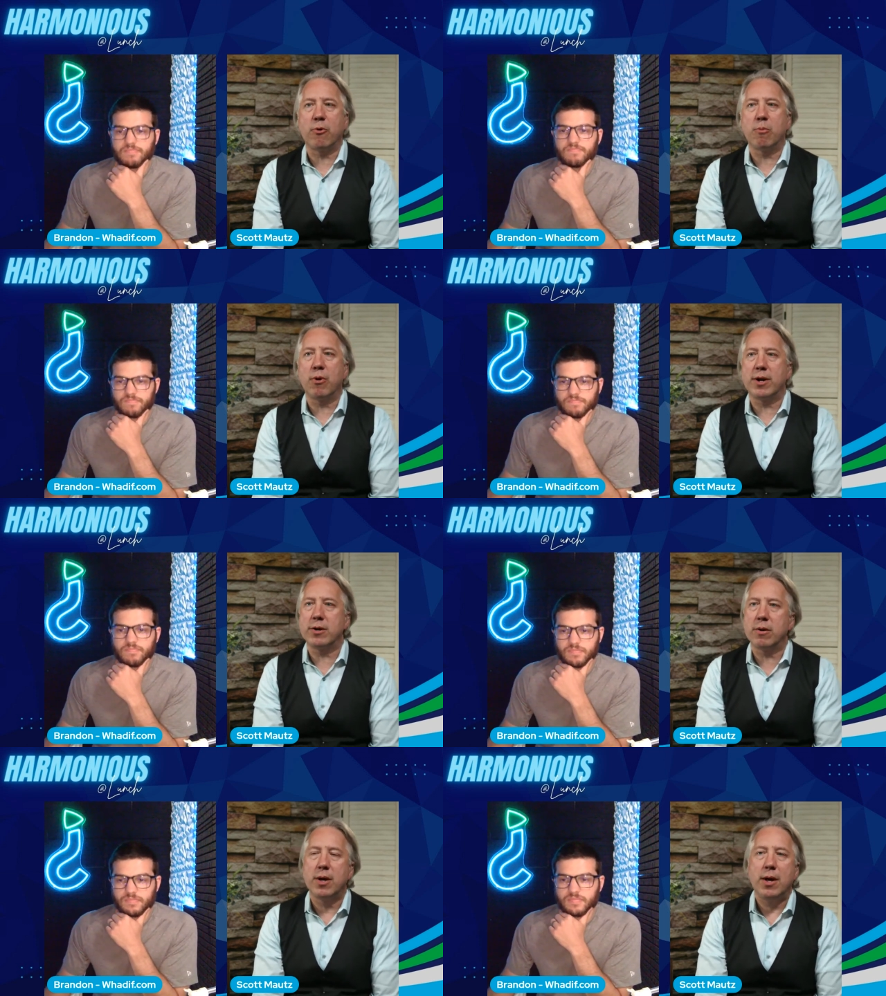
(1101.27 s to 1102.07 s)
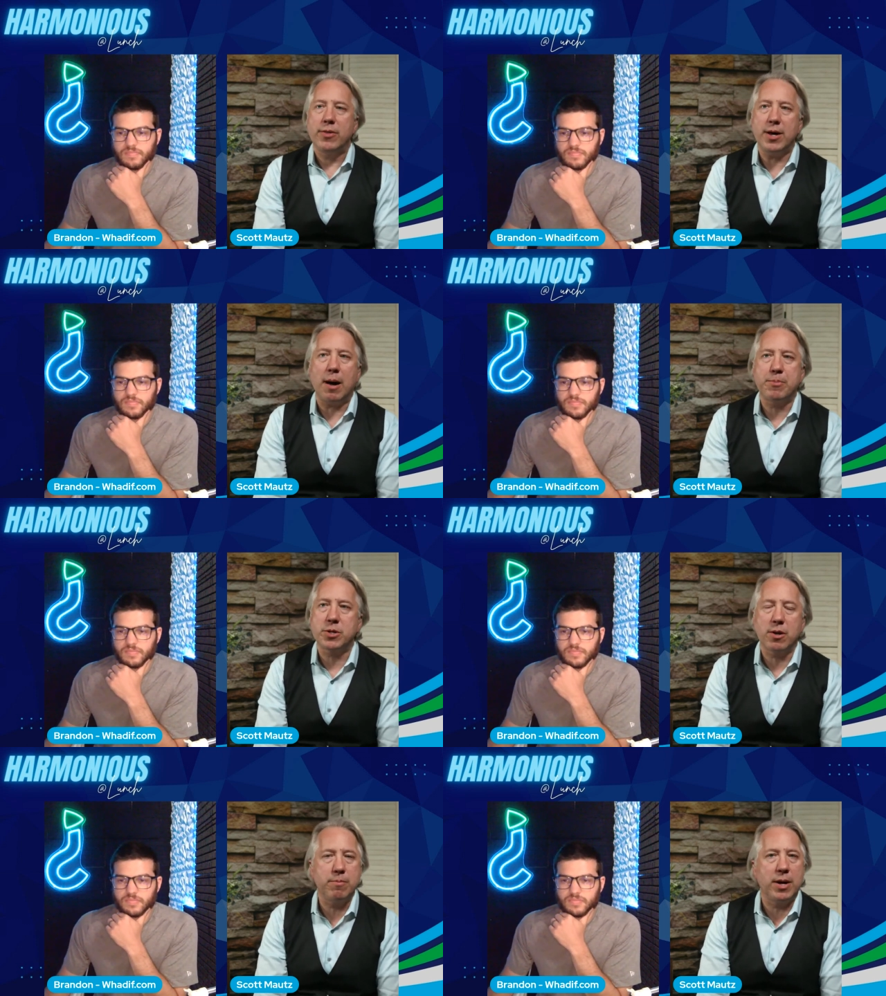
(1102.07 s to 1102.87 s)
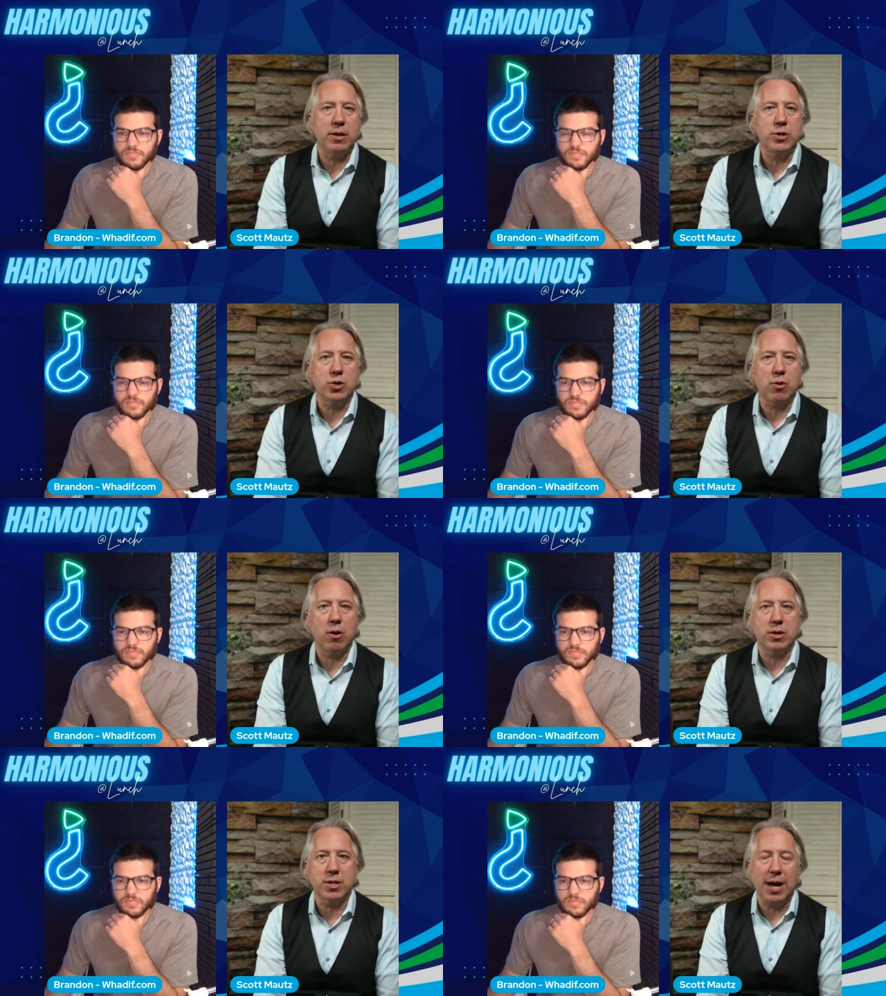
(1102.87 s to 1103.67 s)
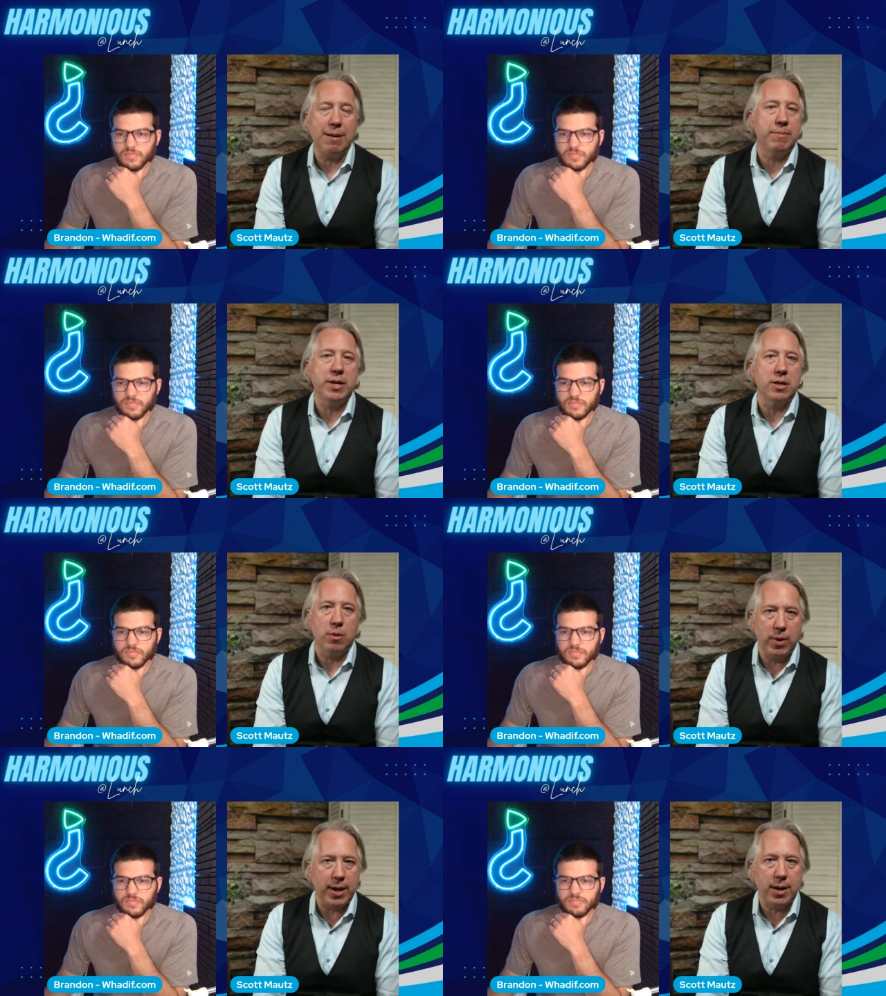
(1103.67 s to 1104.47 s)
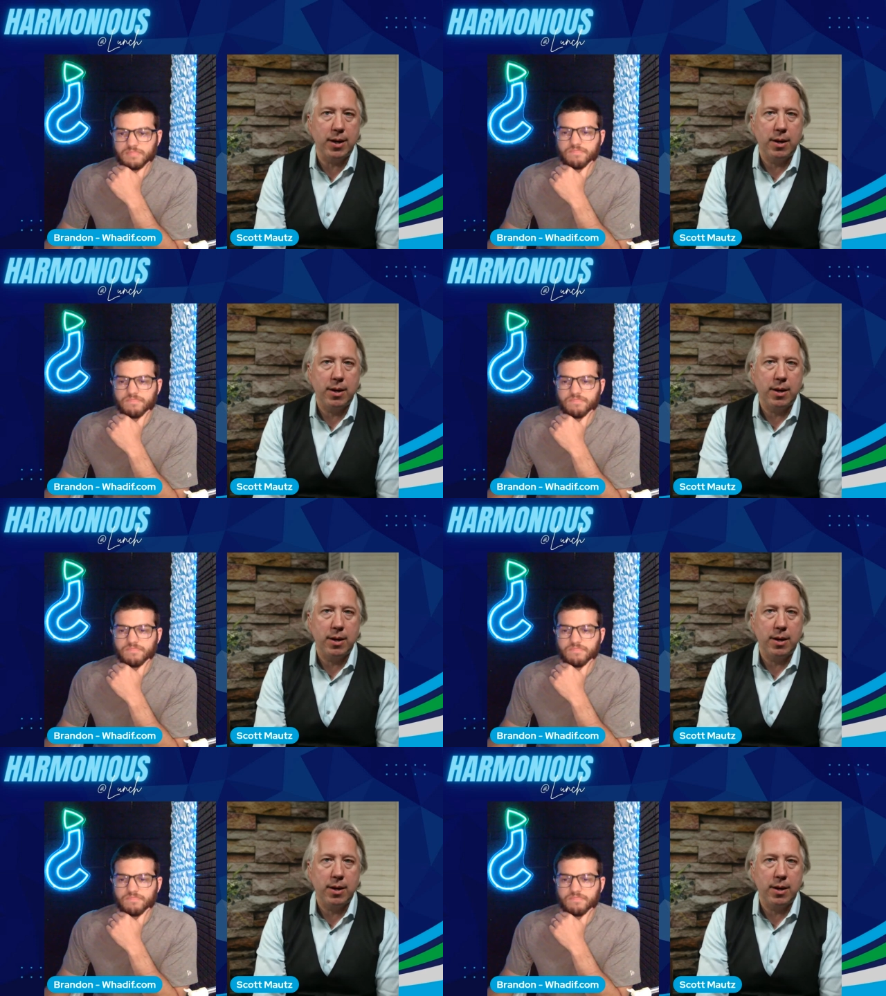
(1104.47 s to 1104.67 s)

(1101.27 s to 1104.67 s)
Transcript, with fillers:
Speaker 1: Brandon, you know, the opposite of mentally strong is not mentally weak.